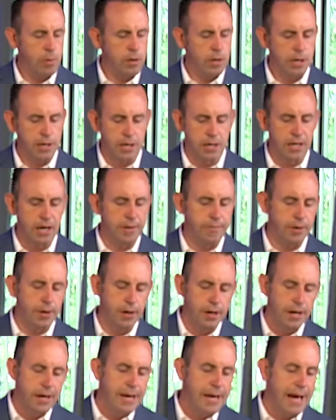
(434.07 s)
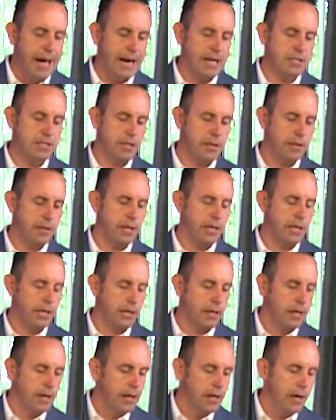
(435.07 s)
we are going to cover actually
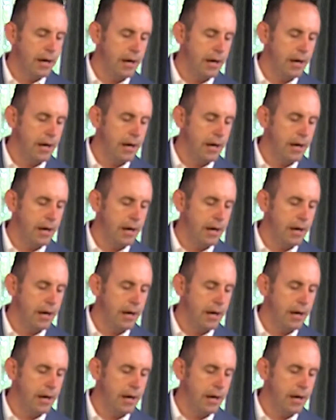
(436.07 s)
the